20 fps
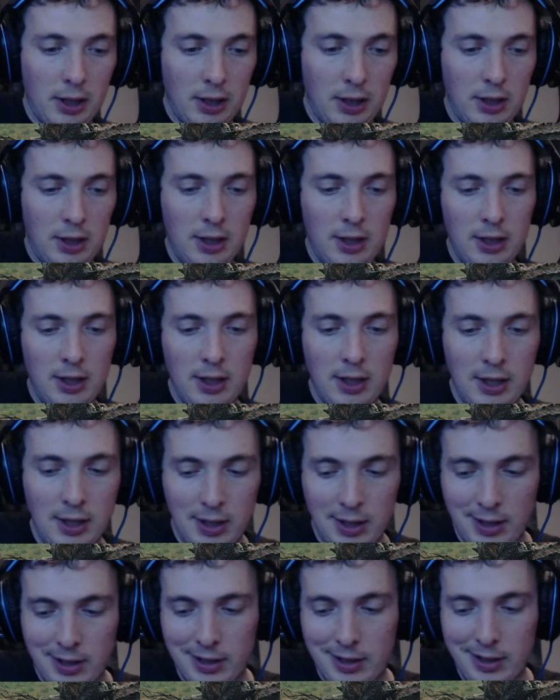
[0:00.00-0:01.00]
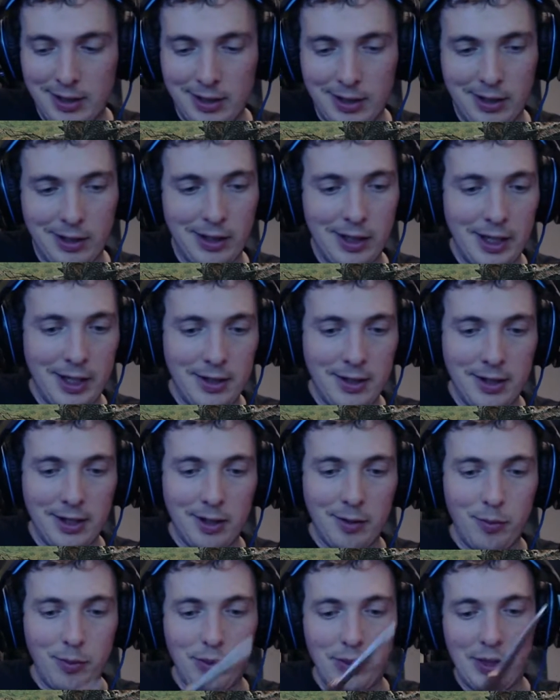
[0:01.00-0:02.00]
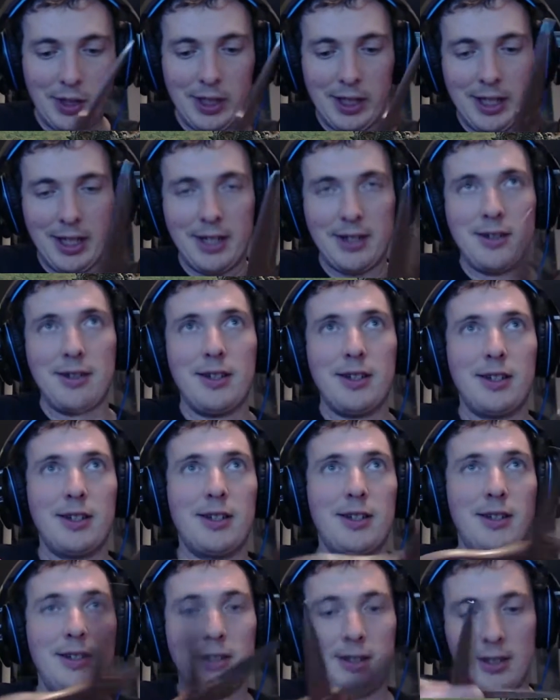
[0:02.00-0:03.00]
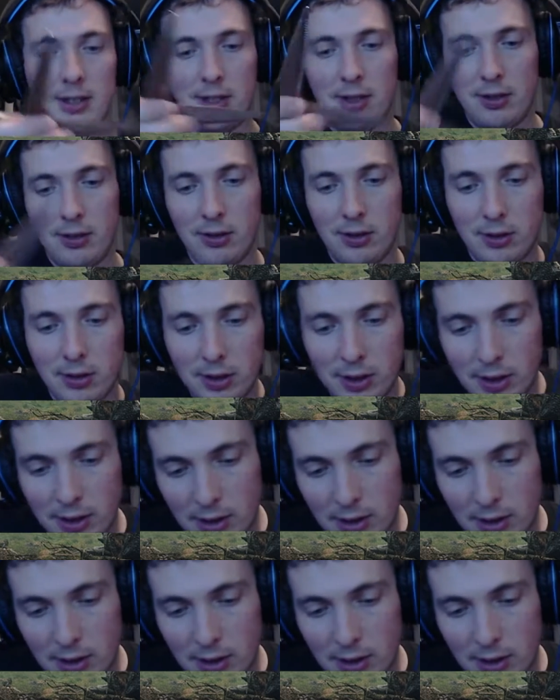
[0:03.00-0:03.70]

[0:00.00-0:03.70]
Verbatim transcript: a classic plastic seal